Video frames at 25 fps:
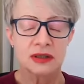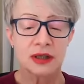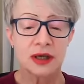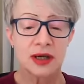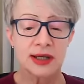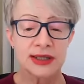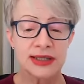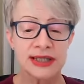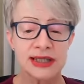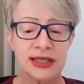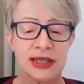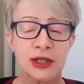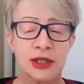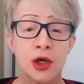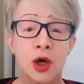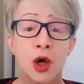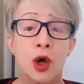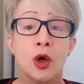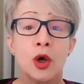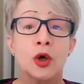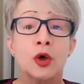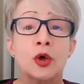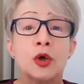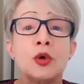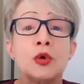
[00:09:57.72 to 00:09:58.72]
God said,
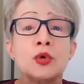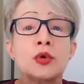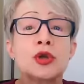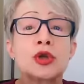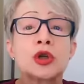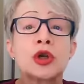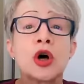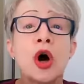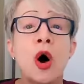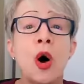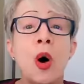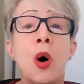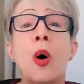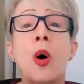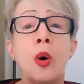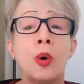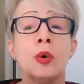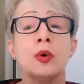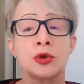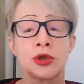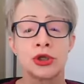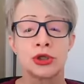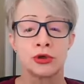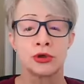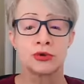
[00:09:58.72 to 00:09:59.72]
"Who
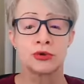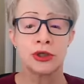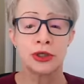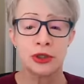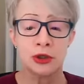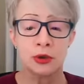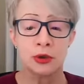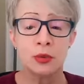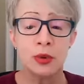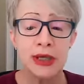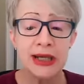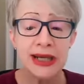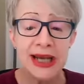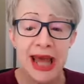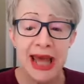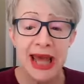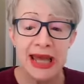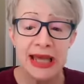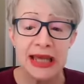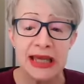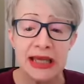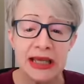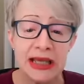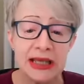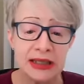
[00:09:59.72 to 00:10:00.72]
told you that you were
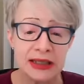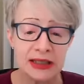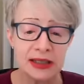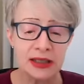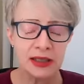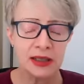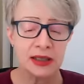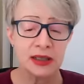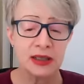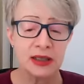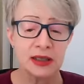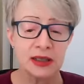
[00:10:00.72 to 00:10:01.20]
naked?